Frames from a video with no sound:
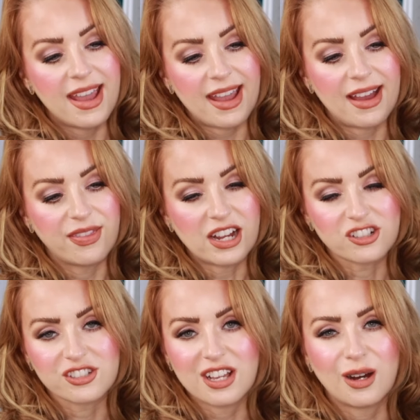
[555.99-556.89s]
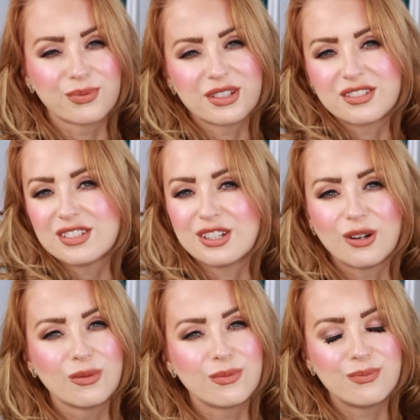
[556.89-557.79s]
And that just helps us, you
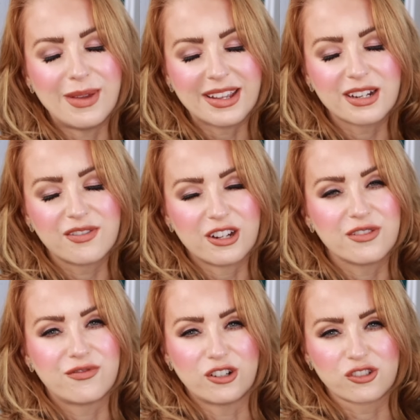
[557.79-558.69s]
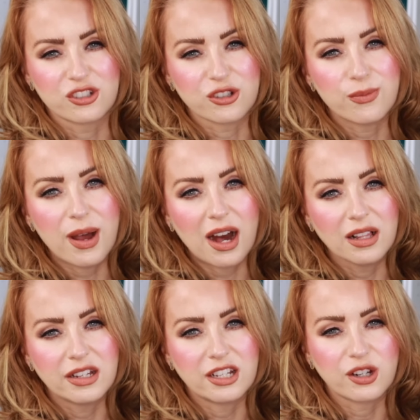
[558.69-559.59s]
know, make it a very versatile
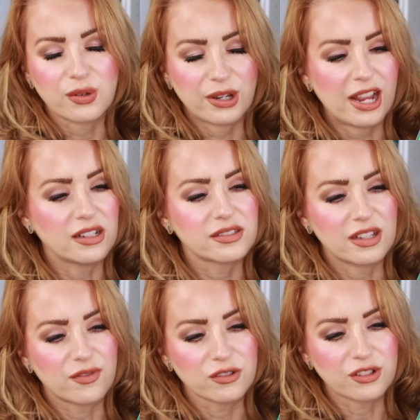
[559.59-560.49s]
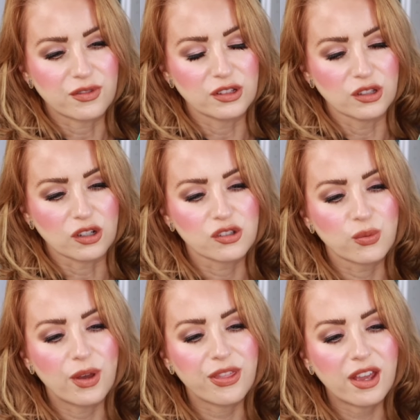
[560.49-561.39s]
palette and create several different looks
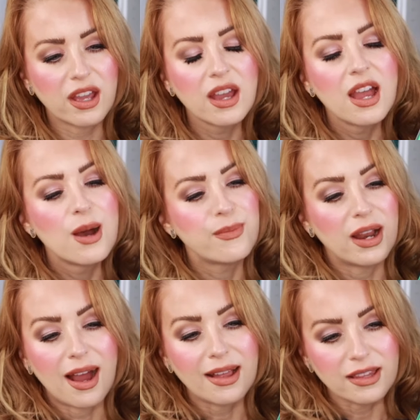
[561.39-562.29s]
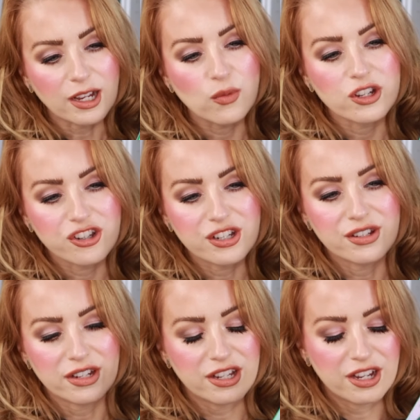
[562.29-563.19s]
with it. But I like what she
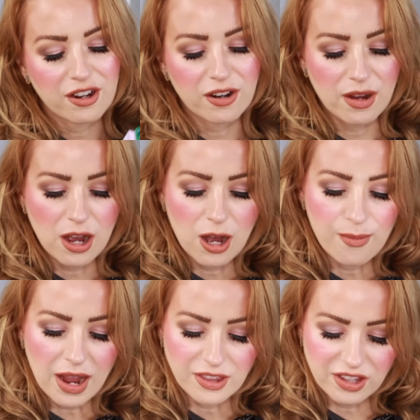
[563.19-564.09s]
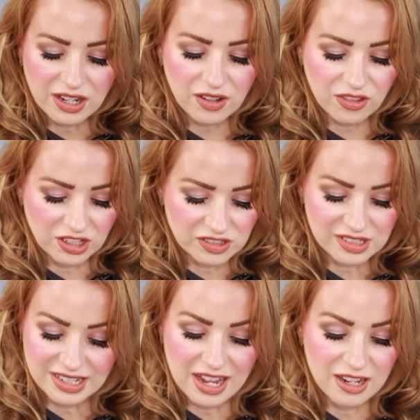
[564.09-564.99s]
did here. Um, I think this,
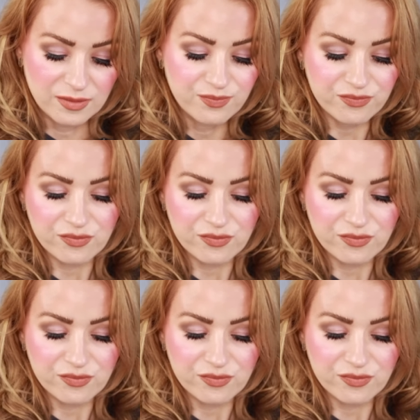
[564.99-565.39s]
again,